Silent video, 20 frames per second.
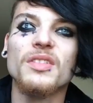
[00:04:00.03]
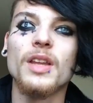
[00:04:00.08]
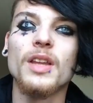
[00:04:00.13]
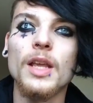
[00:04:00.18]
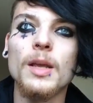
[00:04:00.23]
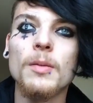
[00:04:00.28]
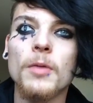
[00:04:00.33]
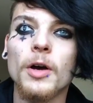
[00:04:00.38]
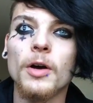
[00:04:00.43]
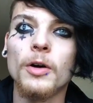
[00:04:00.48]

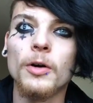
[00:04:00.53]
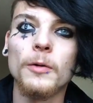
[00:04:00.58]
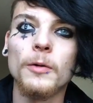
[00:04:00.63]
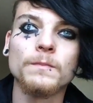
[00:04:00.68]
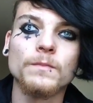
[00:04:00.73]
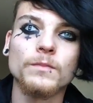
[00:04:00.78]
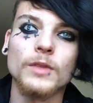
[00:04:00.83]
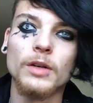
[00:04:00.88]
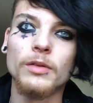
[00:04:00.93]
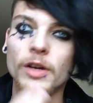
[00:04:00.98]
Emo
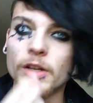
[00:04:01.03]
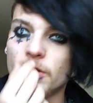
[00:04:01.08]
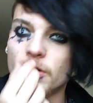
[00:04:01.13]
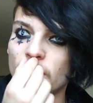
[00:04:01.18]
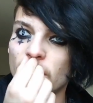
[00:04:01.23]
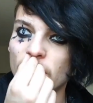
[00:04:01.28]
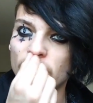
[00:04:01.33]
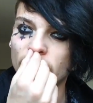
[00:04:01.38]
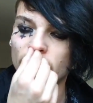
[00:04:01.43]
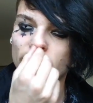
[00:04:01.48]

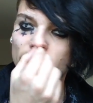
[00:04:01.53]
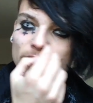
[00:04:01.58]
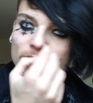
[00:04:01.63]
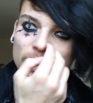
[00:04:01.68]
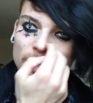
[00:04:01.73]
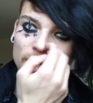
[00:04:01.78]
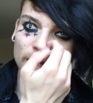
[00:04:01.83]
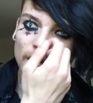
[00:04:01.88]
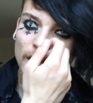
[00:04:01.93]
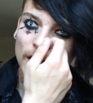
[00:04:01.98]
originated in the